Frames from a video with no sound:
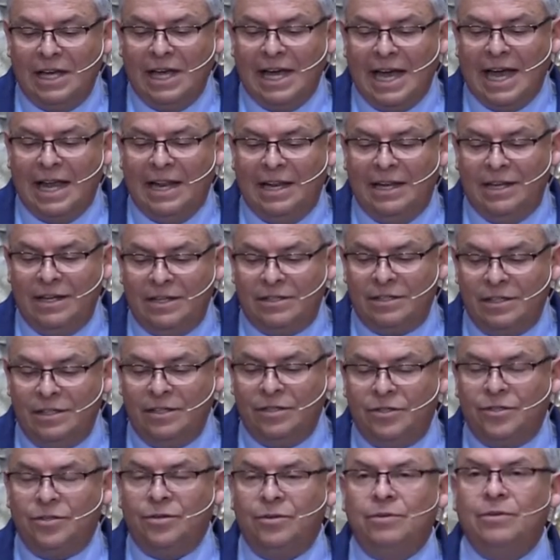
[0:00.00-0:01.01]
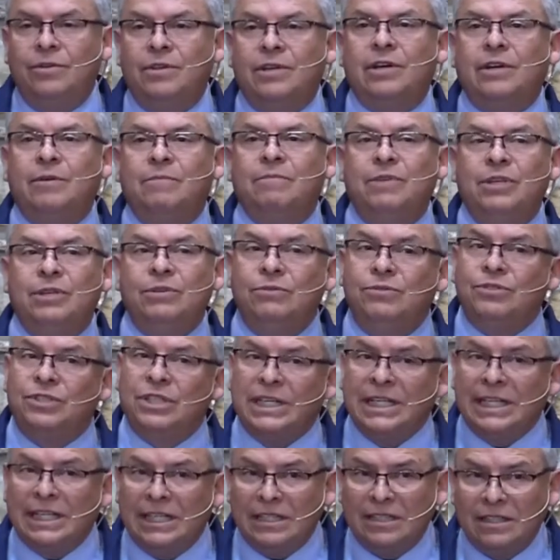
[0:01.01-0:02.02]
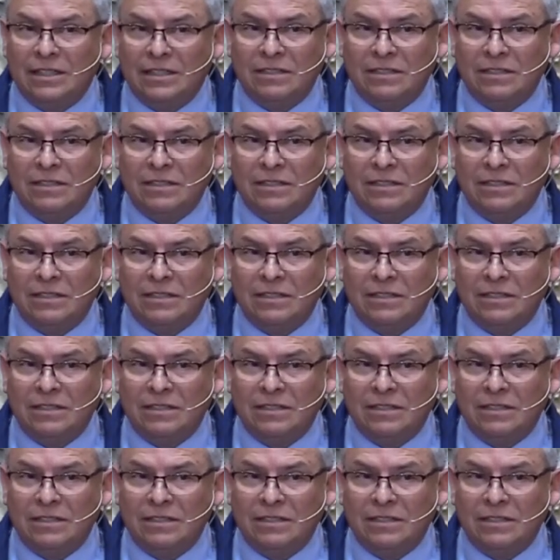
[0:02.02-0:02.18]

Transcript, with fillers: and listen to their music.